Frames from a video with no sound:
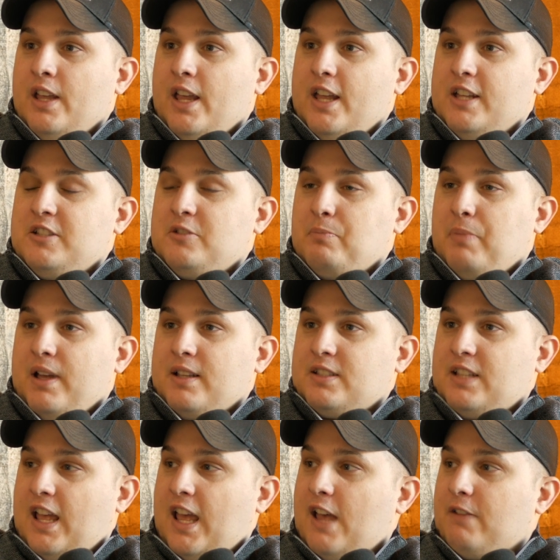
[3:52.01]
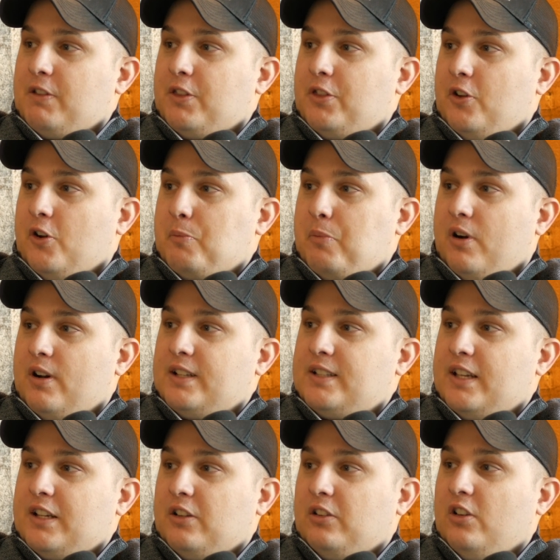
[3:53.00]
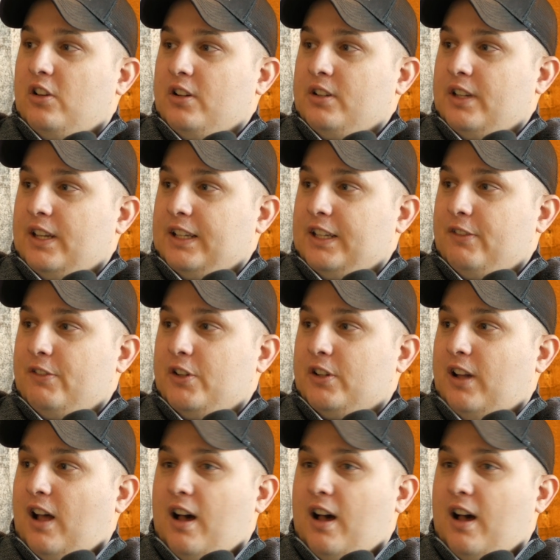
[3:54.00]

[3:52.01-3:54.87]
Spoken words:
it's best to have a third party take a look and give you an